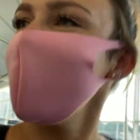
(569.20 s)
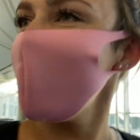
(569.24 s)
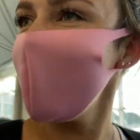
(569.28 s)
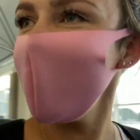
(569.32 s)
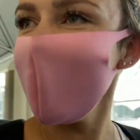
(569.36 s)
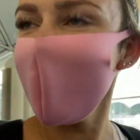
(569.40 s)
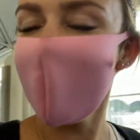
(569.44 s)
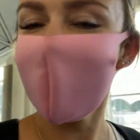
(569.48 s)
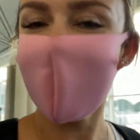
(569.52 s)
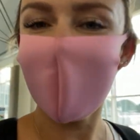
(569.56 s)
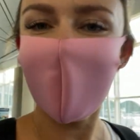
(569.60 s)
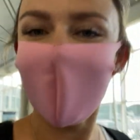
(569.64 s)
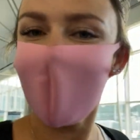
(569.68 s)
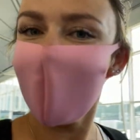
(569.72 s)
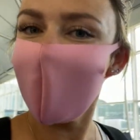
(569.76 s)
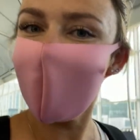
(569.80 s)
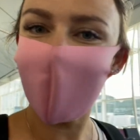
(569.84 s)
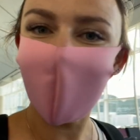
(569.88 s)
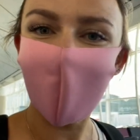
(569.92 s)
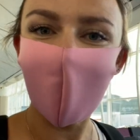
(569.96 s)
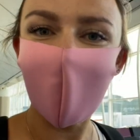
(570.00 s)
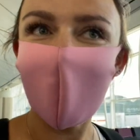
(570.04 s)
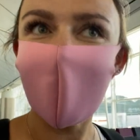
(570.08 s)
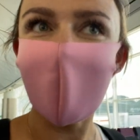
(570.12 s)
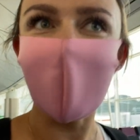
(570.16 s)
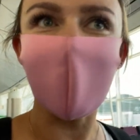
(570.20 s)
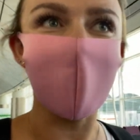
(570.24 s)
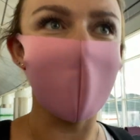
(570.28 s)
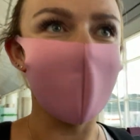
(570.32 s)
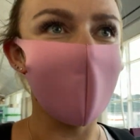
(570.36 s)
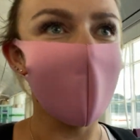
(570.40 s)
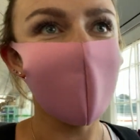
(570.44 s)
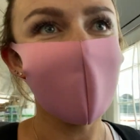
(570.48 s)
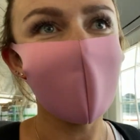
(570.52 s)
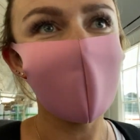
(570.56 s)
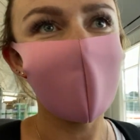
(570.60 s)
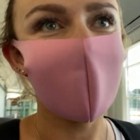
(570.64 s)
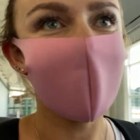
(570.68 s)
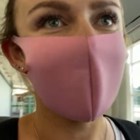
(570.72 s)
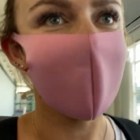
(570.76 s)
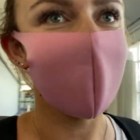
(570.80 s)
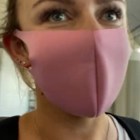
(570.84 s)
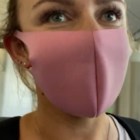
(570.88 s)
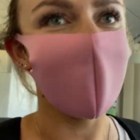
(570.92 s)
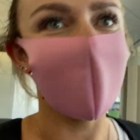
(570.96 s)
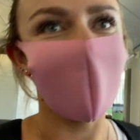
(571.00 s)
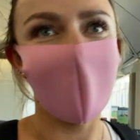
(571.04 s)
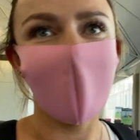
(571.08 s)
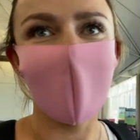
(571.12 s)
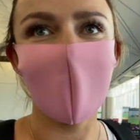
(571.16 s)
why I like to have things printed. So I showed up
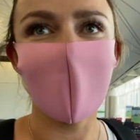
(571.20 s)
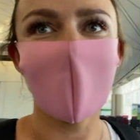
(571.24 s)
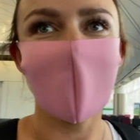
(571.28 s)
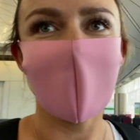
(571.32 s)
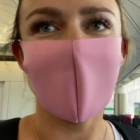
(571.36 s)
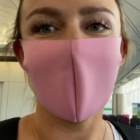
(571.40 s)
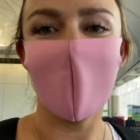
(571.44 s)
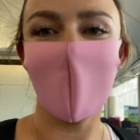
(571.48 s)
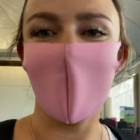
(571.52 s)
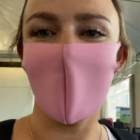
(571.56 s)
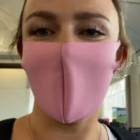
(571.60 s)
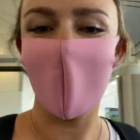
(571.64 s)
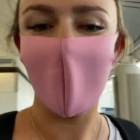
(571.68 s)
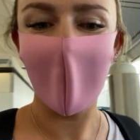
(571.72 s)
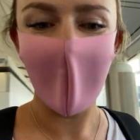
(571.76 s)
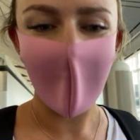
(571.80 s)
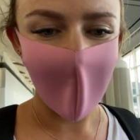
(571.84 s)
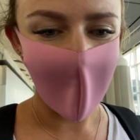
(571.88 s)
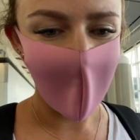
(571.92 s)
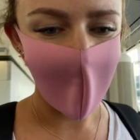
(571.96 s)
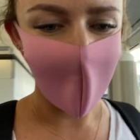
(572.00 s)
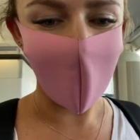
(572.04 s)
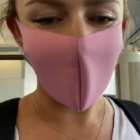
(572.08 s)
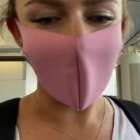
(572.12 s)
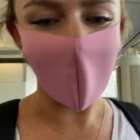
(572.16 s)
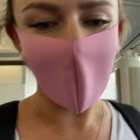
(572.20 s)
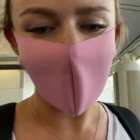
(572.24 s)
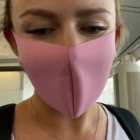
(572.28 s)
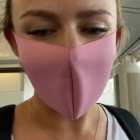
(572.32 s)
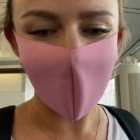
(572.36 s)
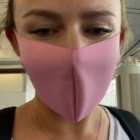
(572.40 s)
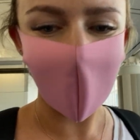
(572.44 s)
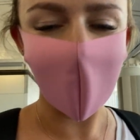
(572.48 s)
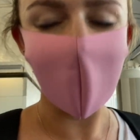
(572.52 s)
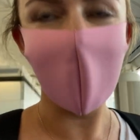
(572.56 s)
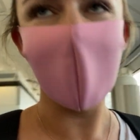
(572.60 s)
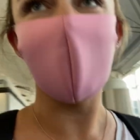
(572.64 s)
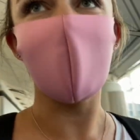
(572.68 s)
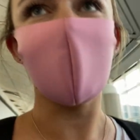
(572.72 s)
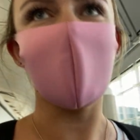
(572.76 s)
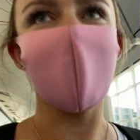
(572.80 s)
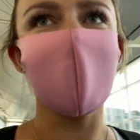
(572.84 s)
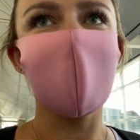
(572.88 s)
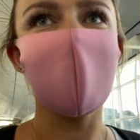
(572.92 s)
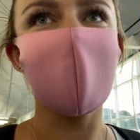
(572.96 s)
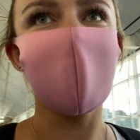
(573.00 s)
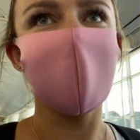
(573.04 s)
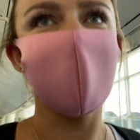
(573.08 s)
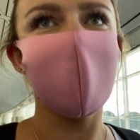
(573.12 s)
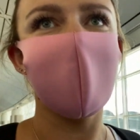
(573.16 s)
to the counter and I just plopped all my
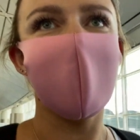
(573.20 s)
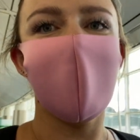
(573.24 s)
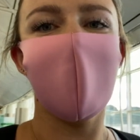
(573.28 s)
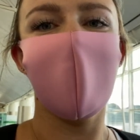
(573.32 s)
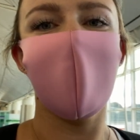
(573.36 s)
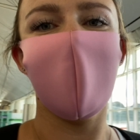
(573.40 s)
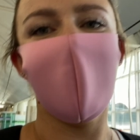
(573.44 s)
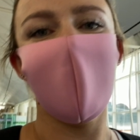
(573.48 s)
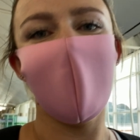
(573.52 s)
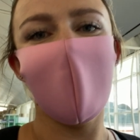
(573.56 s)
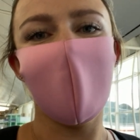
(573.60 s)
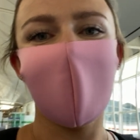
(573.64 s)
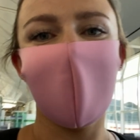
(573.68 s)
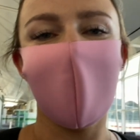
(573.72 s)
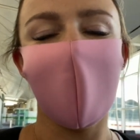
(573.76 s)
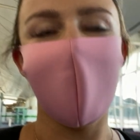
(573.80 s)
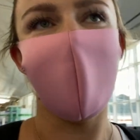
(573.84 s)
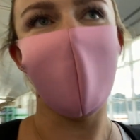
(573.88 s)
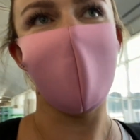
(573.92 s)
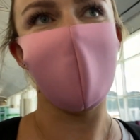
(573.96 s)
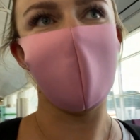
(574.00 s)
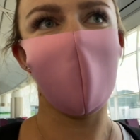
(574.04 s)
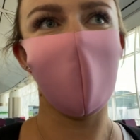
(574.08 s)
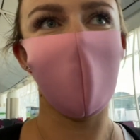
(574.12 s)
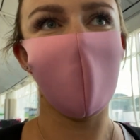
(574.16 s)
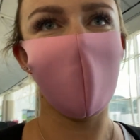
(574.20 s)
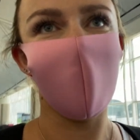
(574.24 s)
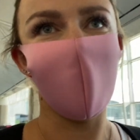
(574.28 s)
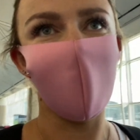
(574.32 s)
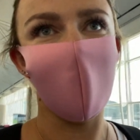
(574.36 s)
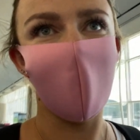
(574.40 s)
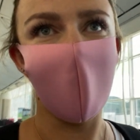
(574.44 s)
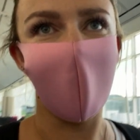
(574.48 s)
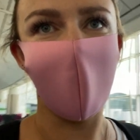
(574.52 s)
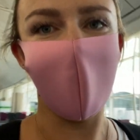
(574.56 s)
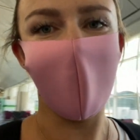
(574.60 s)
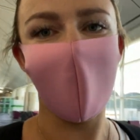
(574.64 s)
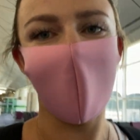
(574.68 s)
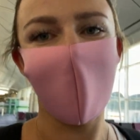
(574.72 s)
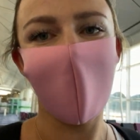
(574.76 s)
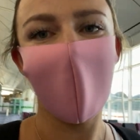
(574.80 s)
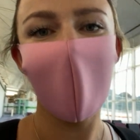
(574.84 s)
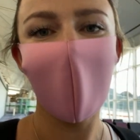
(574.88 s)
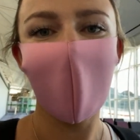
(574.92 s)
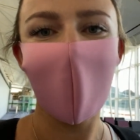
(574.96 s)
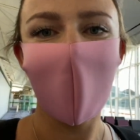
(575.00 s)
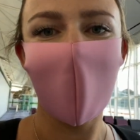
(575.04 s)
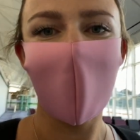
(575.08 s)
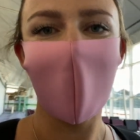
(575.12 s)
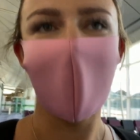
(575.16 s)
printed down and then I had the passenger form on my
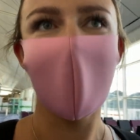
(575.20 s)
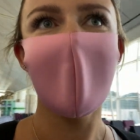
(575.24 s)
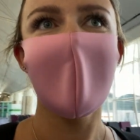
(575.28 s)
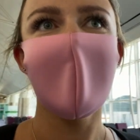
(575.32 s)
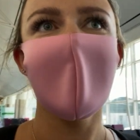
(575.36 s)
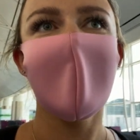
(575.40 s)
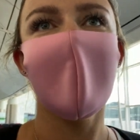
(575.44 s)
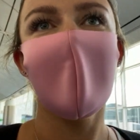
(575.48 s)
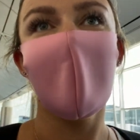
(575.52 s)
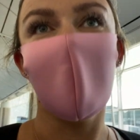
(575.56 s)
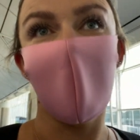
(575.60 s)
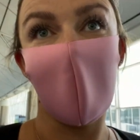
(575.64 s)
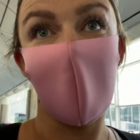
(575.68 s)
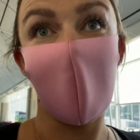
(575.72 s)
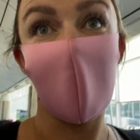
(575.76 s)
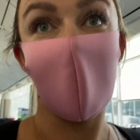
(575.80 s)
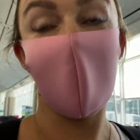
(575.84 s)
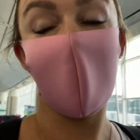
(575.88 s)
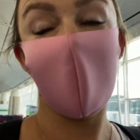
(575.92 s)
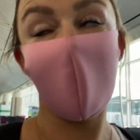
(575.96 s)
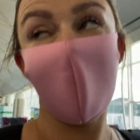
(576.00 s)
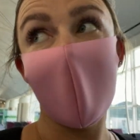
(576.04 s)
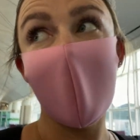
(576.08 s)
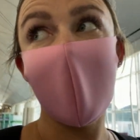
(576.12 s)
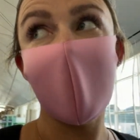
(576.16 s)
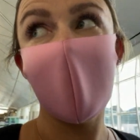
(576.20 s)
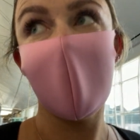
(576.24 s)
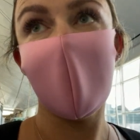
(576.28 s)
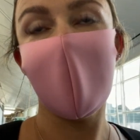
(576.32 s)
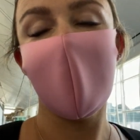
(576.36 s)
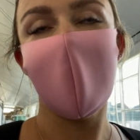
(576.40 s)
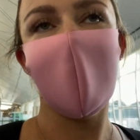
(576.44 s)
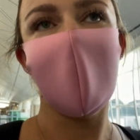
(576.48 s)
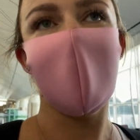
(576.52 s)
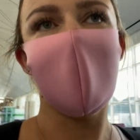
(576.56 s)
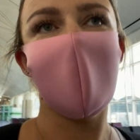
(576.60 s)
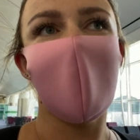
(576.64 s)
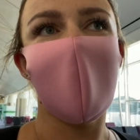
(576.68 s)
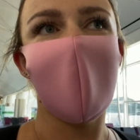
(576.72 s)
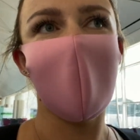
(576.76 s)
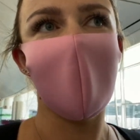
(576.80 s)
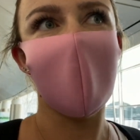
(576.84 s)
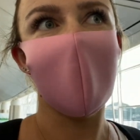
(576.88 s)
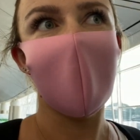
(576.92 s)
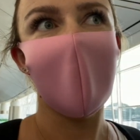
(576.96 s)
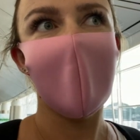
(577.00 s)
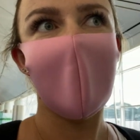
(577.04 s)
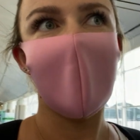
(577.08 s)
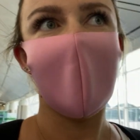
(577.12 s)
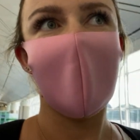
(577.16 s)
phone, which was fine. And
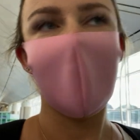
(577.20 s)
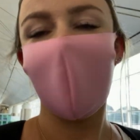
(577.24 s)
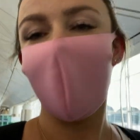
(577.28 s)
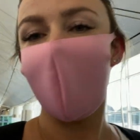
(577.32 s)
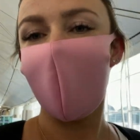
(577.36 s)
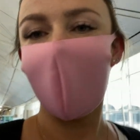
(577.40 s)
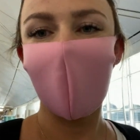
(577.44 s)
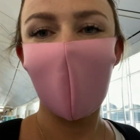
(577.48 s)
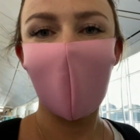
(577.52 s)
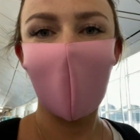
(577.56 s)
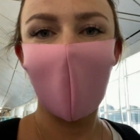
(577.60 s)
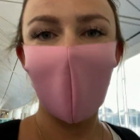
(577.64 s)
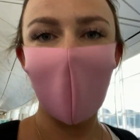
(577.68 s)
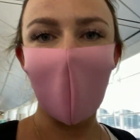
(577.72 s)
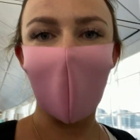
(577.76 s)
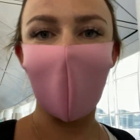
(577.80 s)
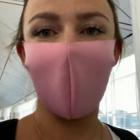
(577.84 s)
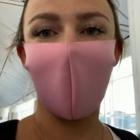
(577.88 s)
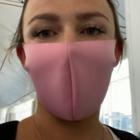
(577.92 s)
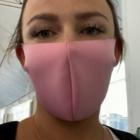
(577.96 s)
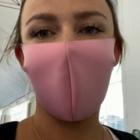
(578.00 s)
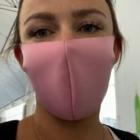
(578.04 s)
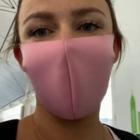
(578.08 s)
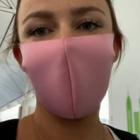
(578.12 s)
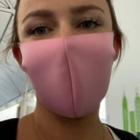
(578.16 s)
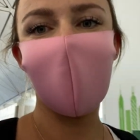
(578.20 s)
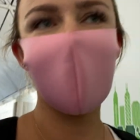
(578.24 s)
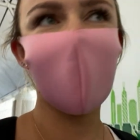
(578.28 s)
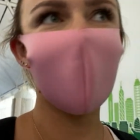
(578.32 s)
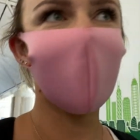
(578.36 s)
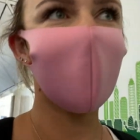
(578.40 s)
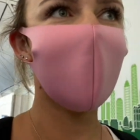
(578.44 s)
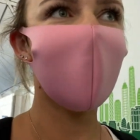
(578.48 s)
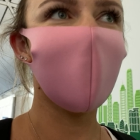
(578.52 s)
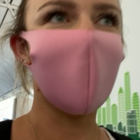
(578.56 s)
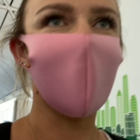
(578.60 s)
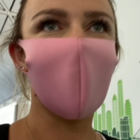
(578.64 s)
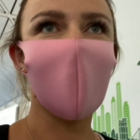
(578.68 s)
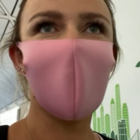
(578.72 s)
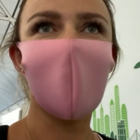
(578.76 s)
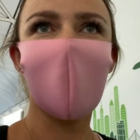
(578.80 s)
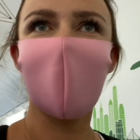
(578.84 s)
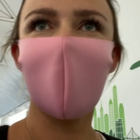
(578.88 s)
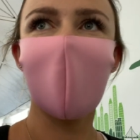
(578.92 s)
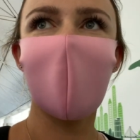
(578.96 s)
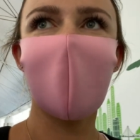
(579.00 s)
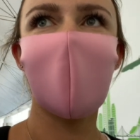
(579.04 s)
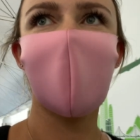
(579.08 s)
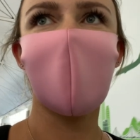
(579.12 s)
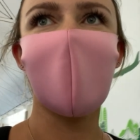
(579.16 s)
then it was all good. So, you know,
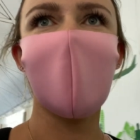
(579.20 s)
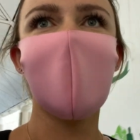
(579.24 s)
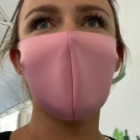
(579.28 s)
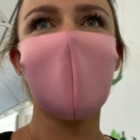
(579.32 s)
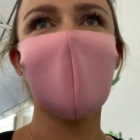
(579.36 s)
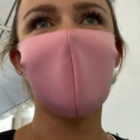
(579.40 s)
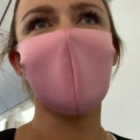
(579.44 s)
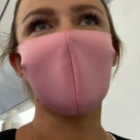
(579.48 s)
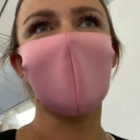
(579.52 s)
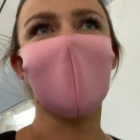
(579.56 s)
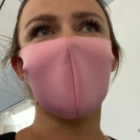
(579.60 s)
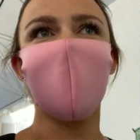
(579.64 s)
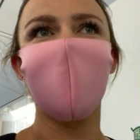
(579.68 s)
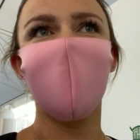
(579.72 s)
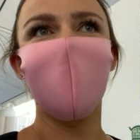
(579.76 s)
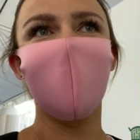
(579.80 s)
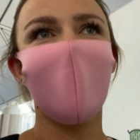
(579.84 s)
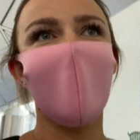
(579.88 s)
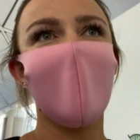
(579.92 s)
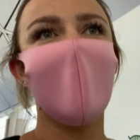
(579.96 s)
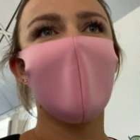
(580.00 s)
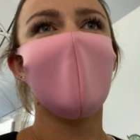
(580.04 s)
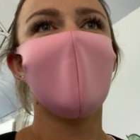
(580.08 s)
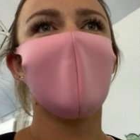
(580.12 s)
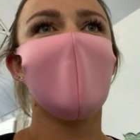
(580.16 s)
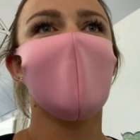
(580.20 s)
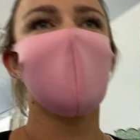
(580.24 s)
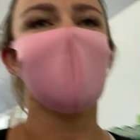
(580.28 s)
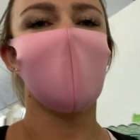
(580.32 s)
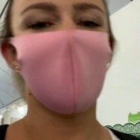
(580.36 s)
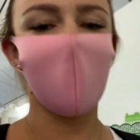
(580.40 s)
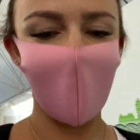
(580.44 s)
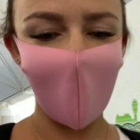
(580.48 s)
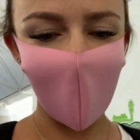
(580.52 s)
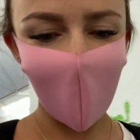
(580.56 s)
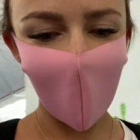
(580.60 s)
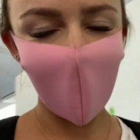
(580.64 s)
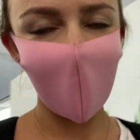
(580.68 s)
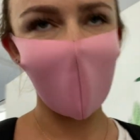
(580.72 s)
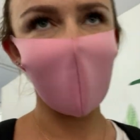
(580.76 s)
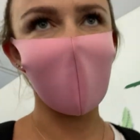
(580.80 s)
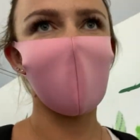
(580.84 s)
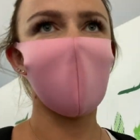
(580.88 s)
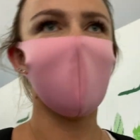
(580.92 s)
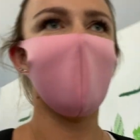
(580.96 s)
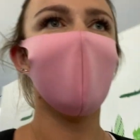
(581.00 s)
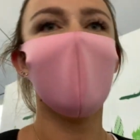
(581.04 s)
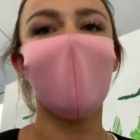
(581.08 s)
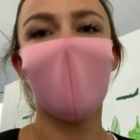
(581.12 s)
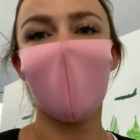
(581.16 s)
smooth sailing. So thank goodness
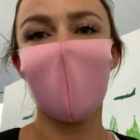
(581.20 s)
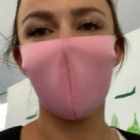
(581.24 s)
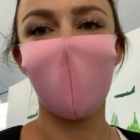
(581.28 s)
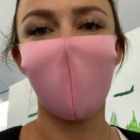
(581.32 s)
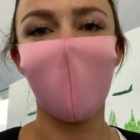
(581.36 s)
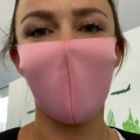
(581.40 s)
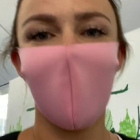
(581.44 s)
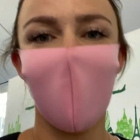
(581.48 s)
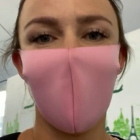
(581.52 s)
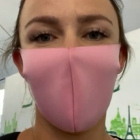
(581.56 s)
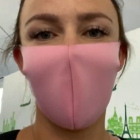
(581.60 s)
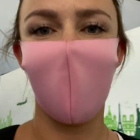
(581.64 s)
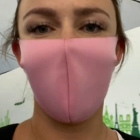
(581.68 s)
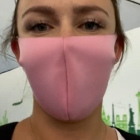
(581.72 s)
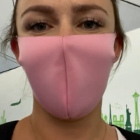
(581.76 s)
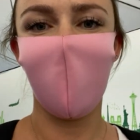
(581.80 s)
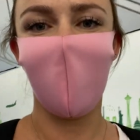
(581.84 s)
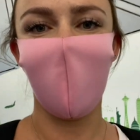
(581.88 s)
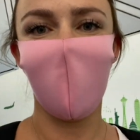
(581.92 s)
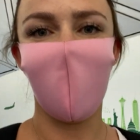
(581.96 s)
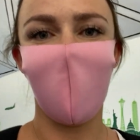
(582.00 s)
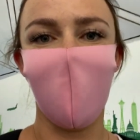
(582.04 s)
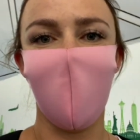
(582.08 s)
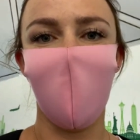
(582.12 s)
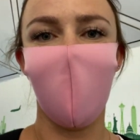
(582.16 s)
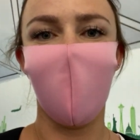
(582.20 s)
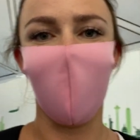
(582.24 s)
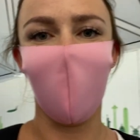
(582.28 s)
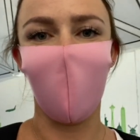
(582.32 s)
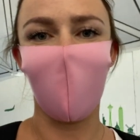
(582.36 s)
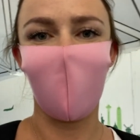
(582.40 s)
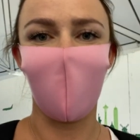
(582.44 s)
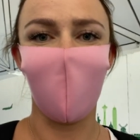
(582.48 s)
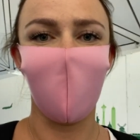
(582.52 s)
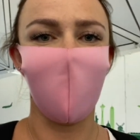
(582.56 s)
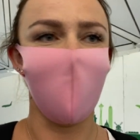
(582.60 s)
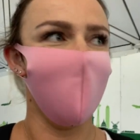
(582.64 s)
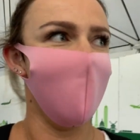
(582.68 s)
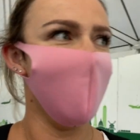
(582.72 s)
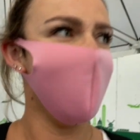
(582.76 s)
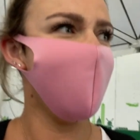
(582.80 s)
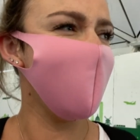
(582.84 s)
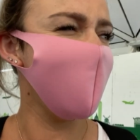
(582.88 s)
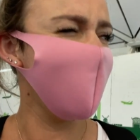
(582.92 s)
part of my organization pulled through for me.